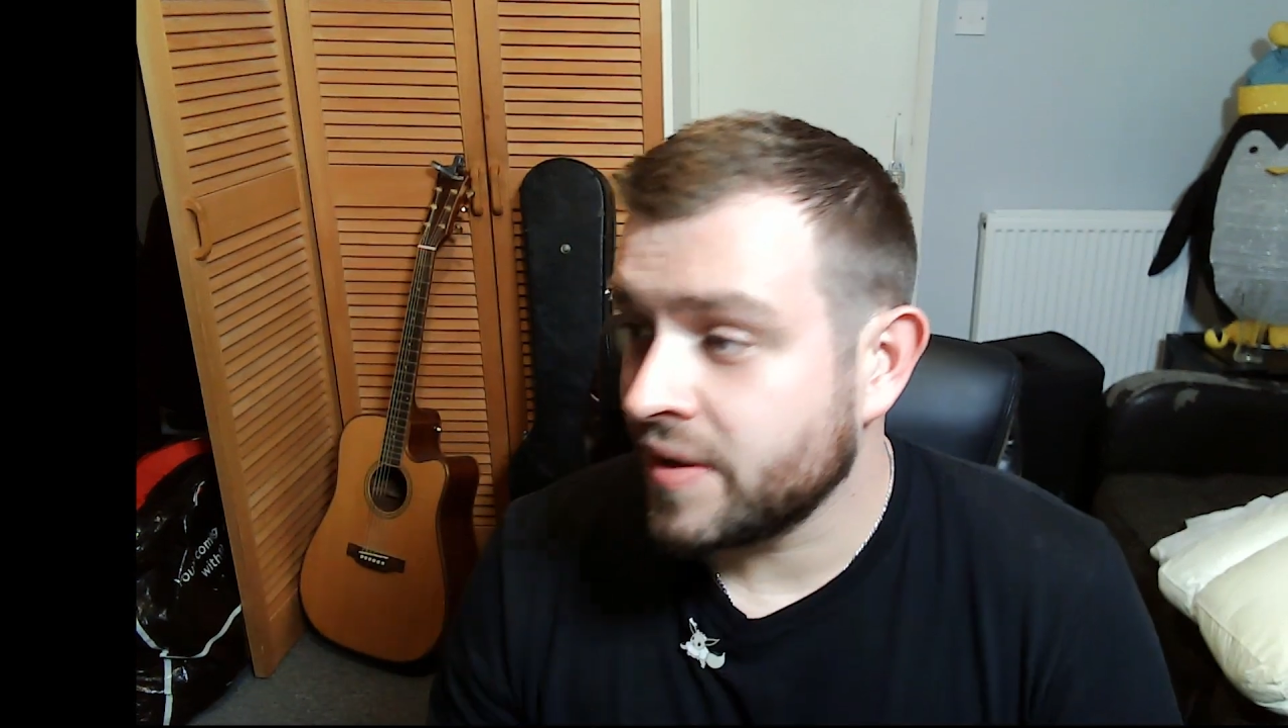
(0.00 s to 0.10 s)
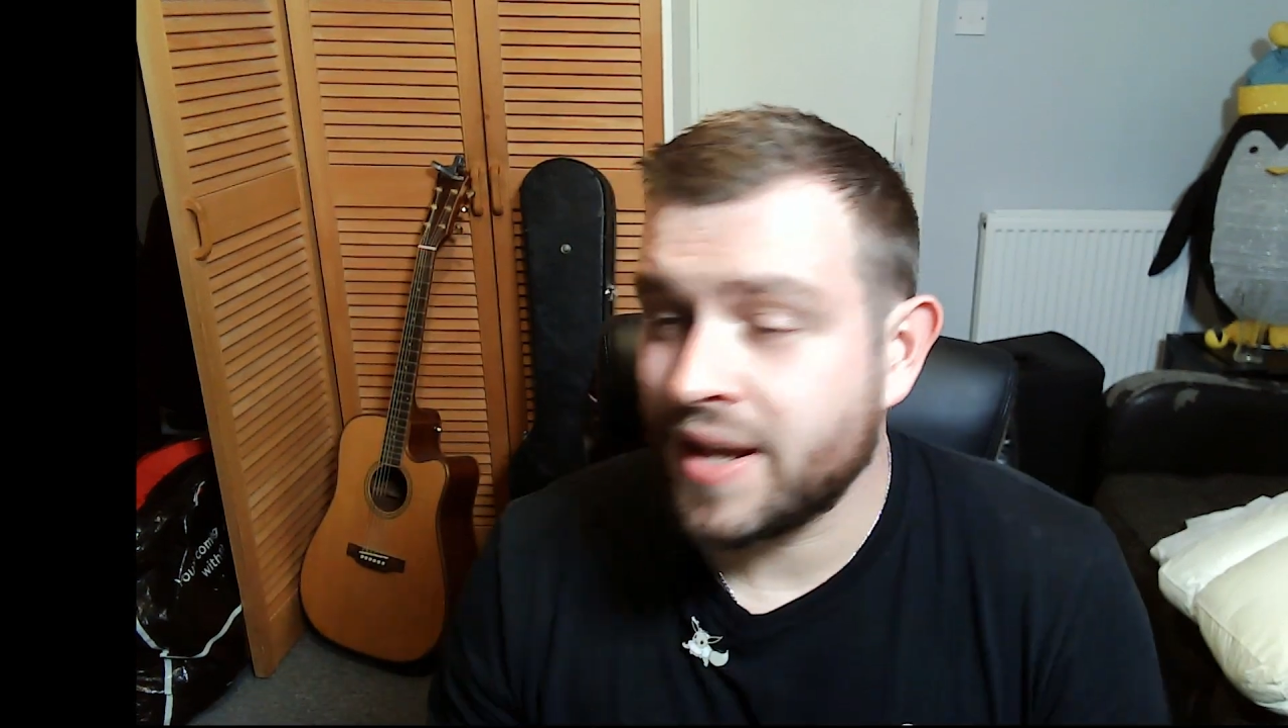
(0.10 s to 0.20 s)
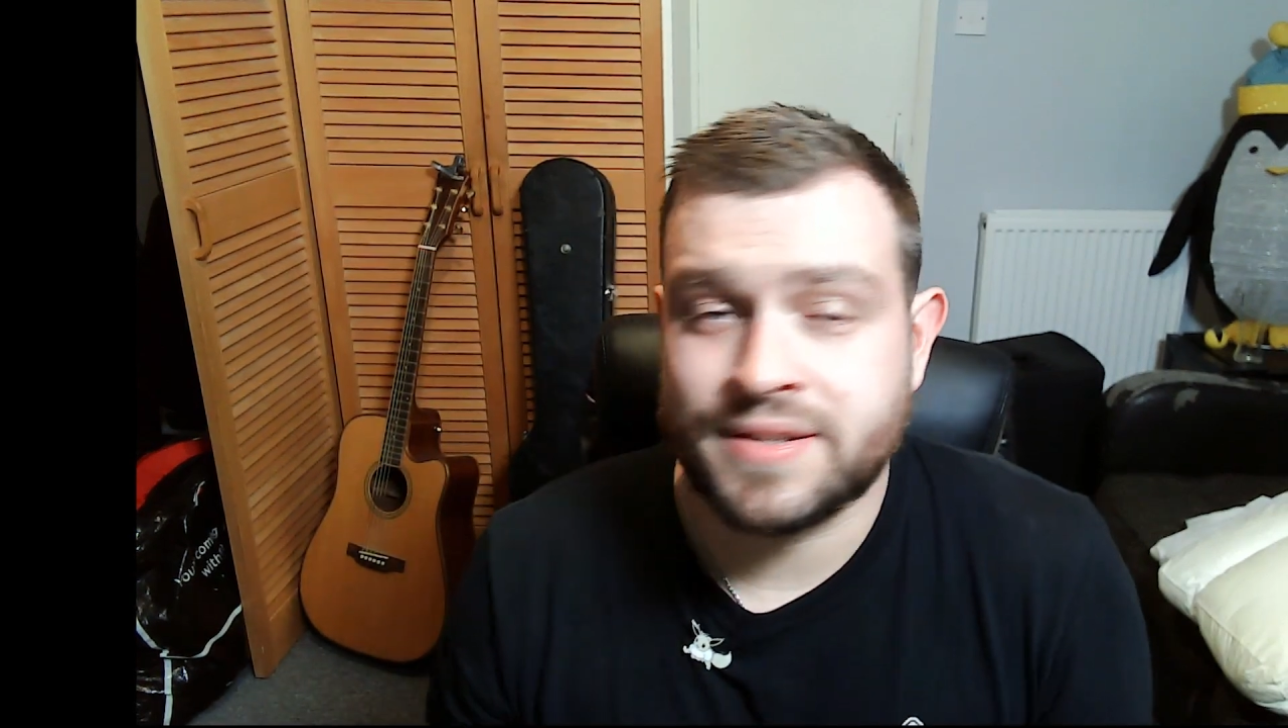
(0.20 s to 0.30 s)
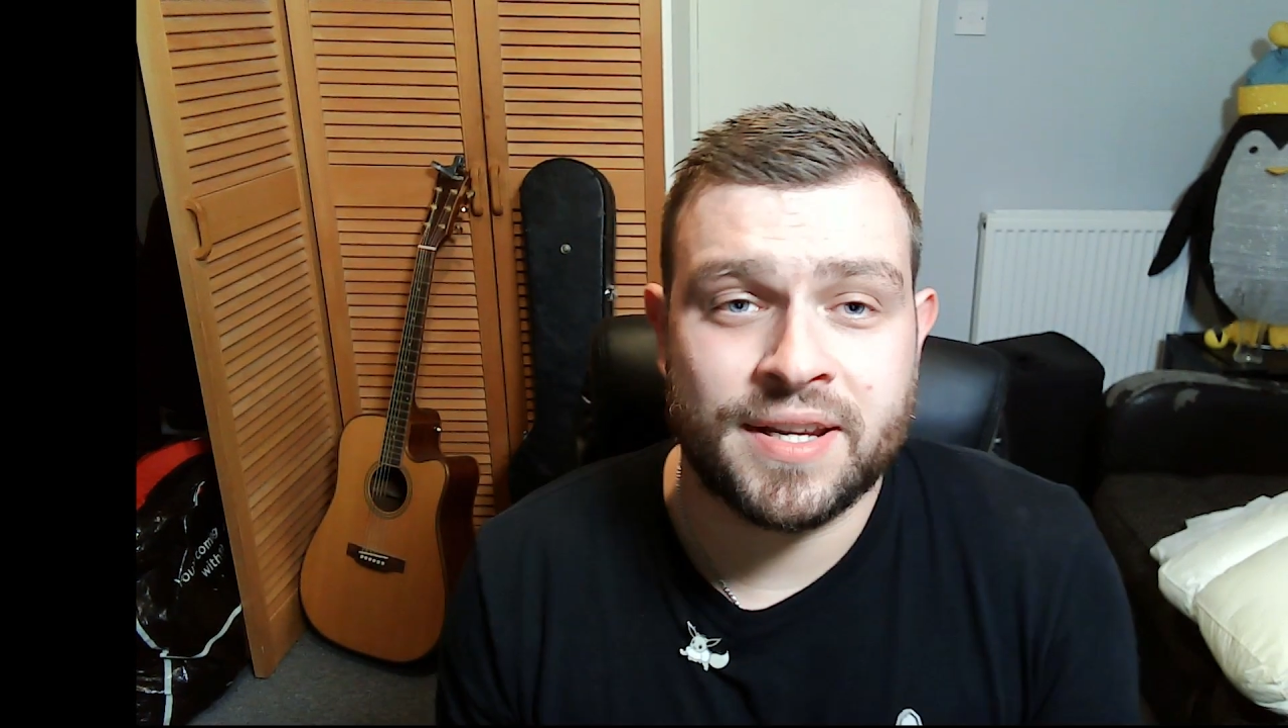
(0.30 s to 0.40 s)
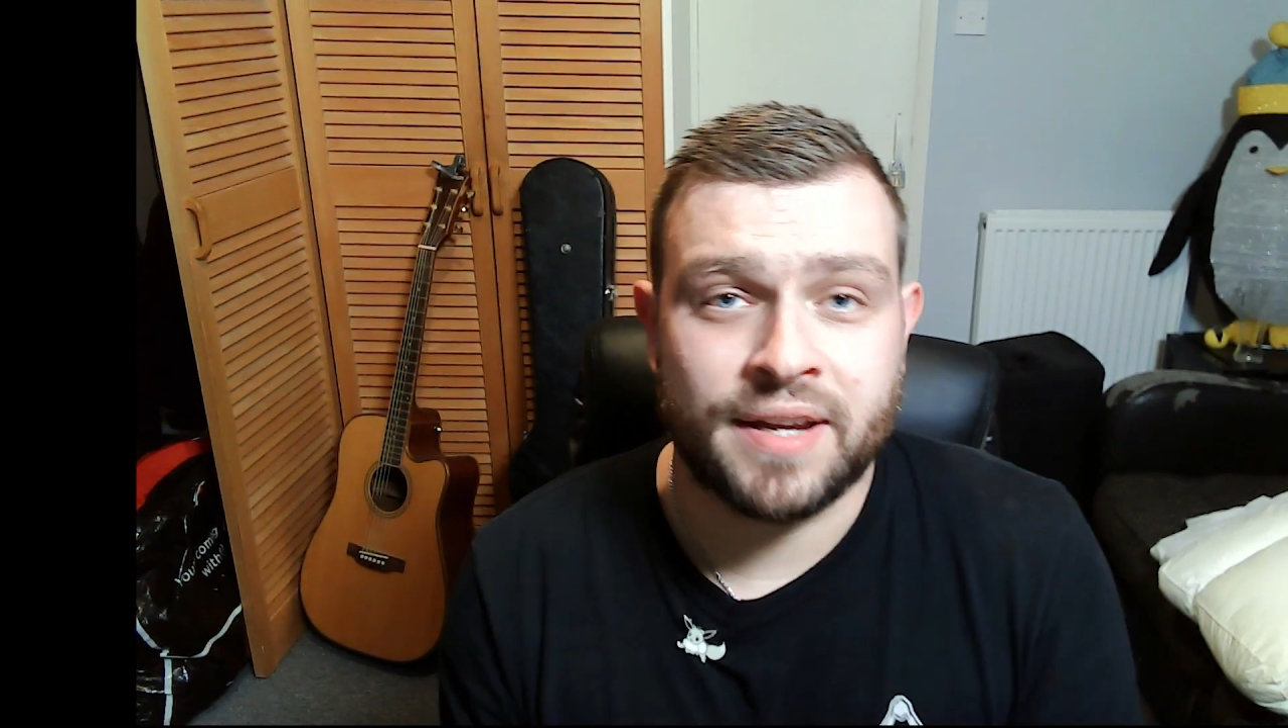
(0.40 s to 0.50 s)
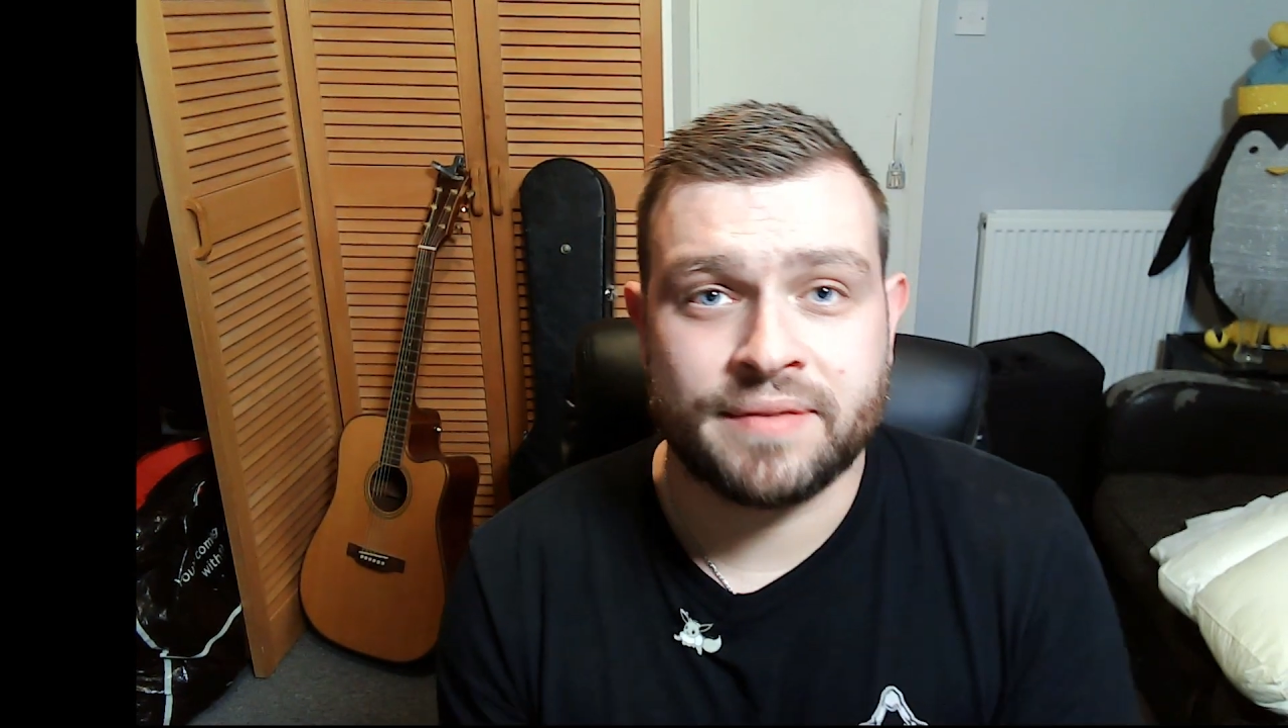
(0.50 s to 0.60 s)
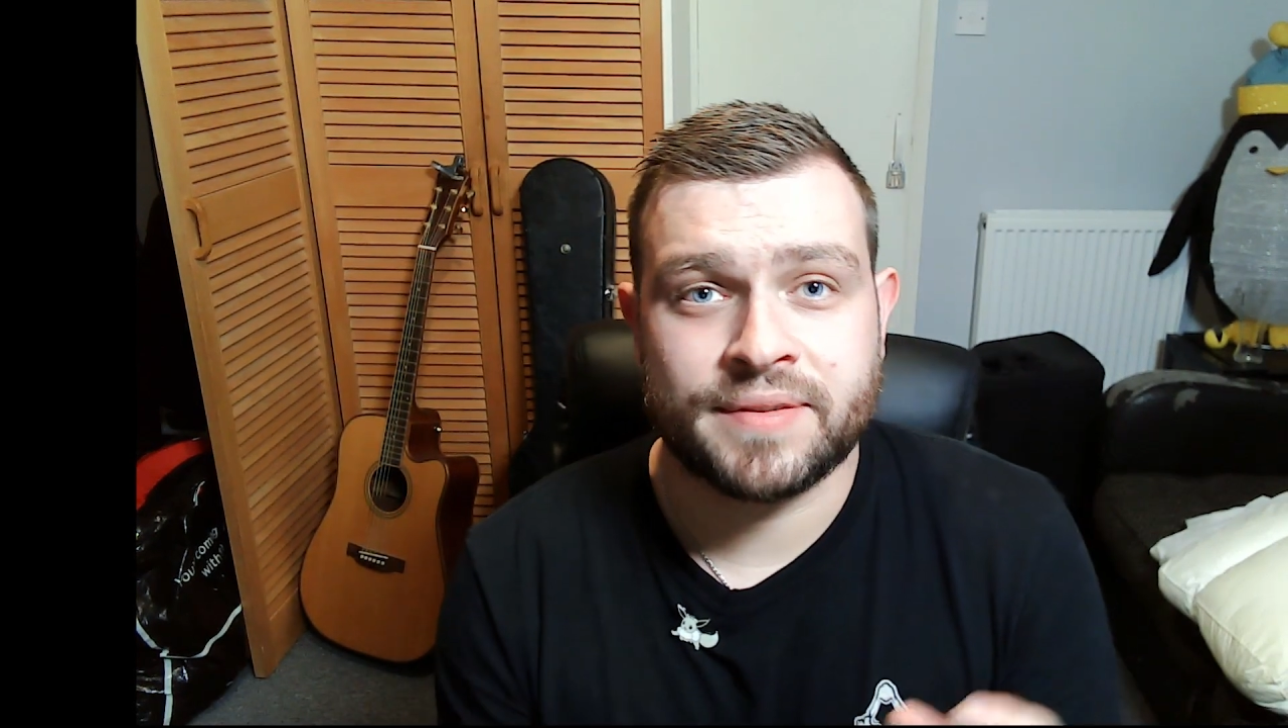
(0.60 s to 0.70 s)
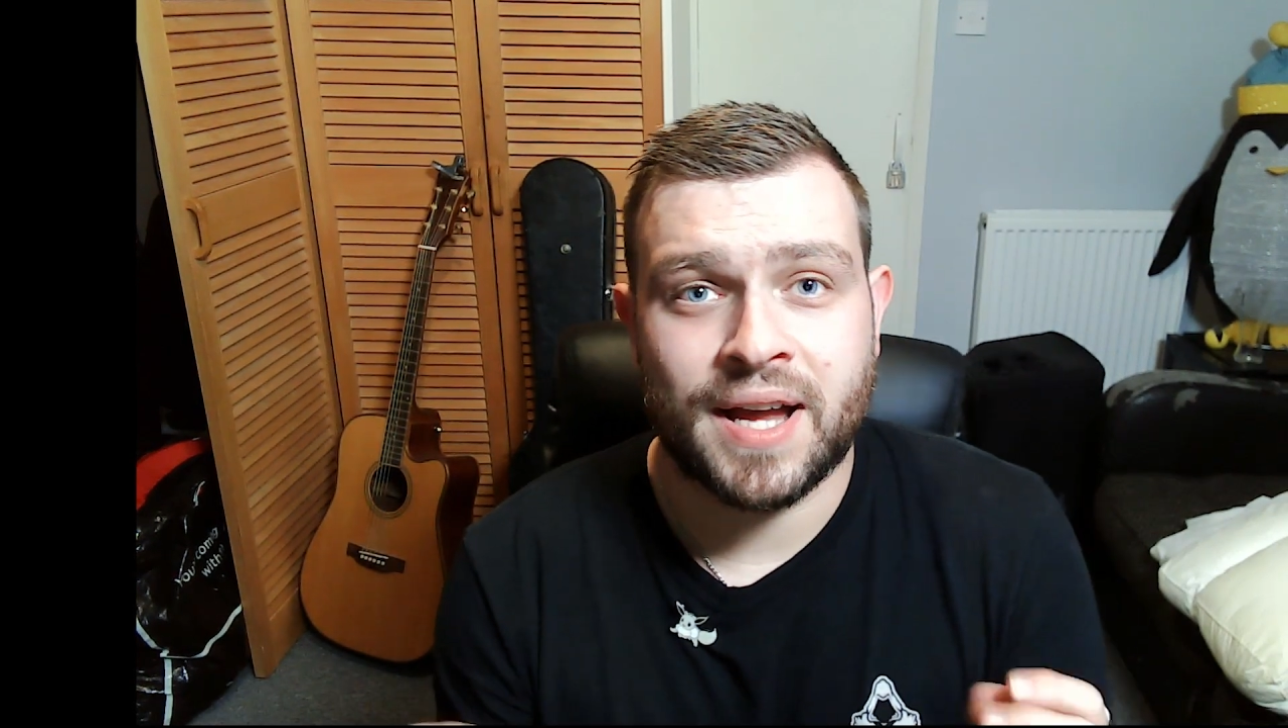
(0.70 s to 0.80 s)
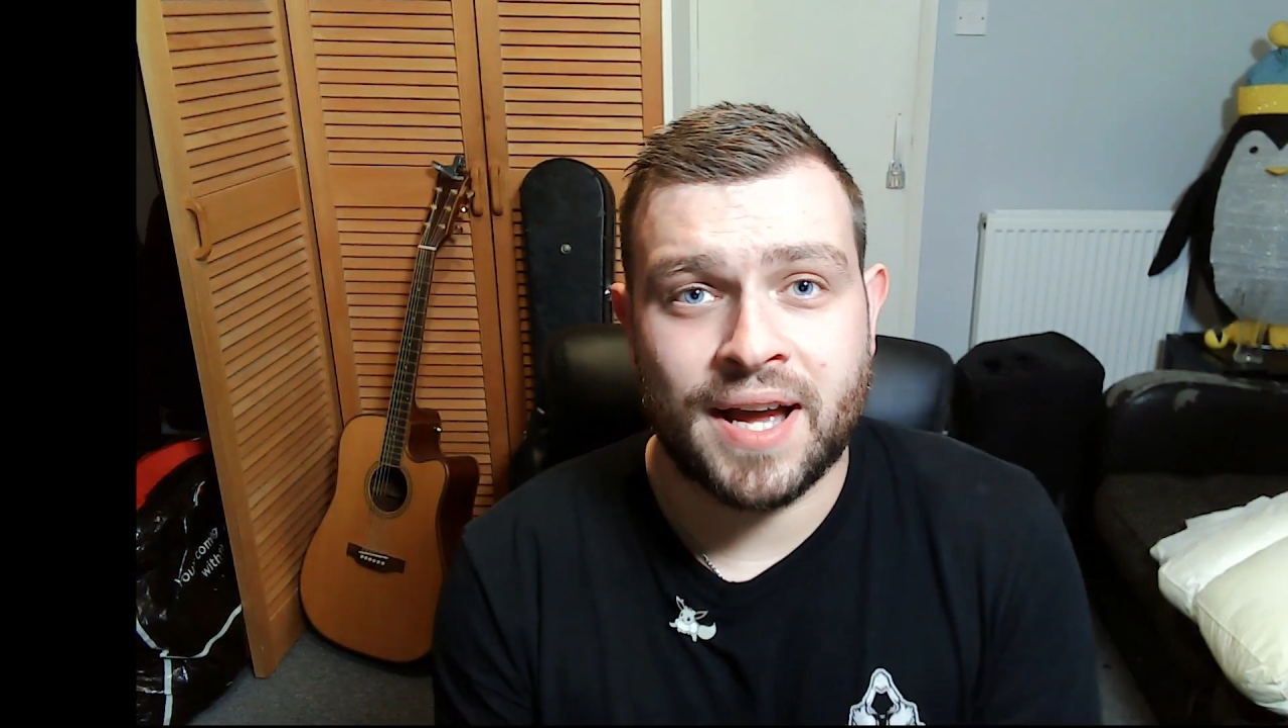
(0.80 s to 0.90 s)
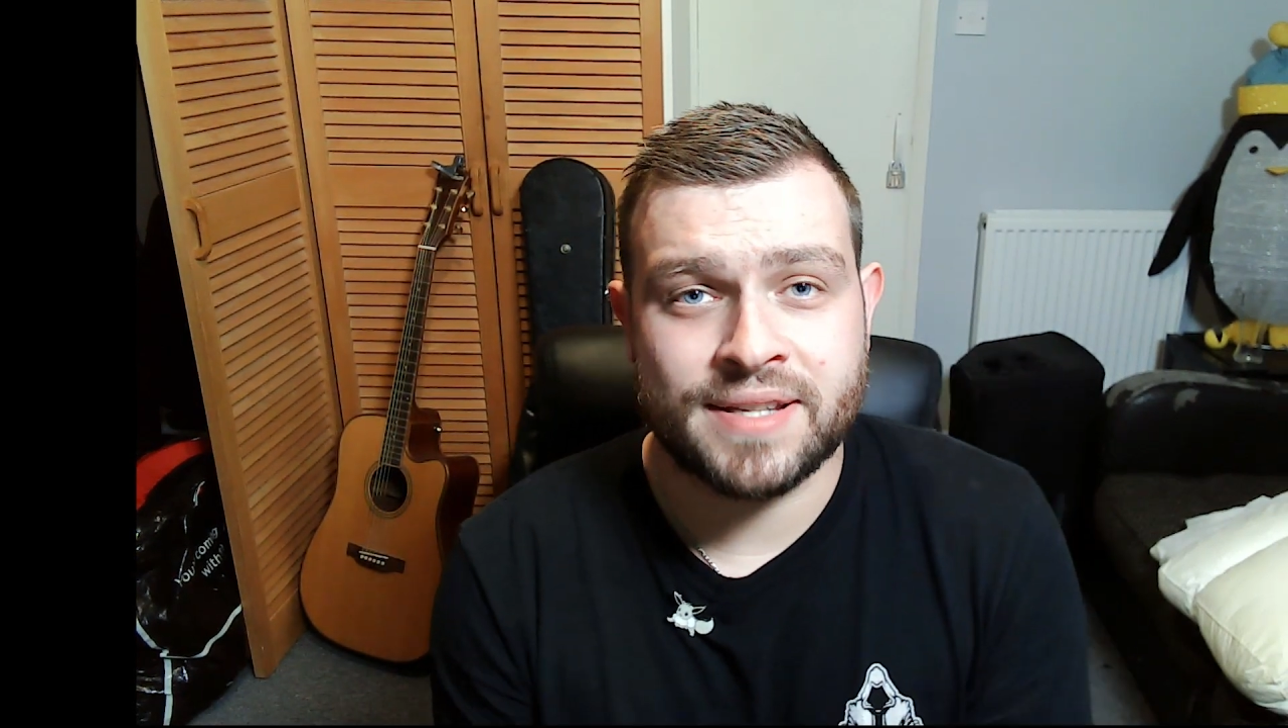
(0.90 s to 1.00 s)
that's it,
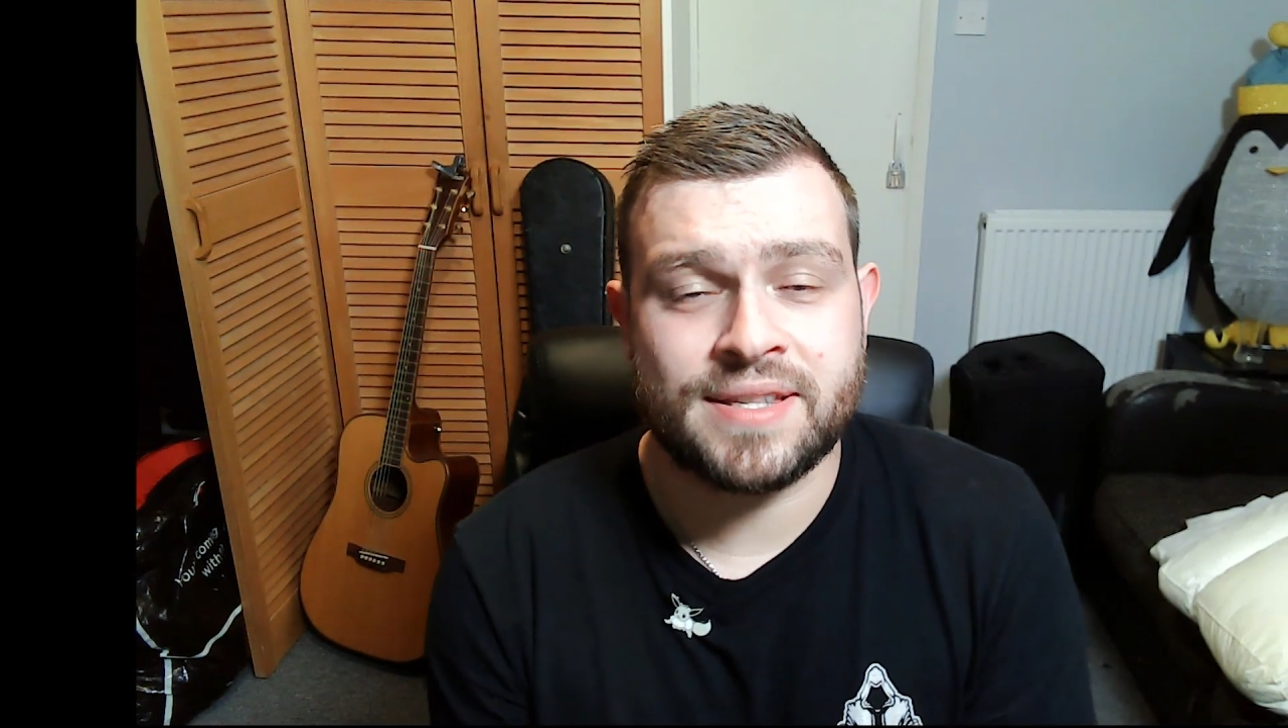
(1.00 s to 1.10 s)
guys.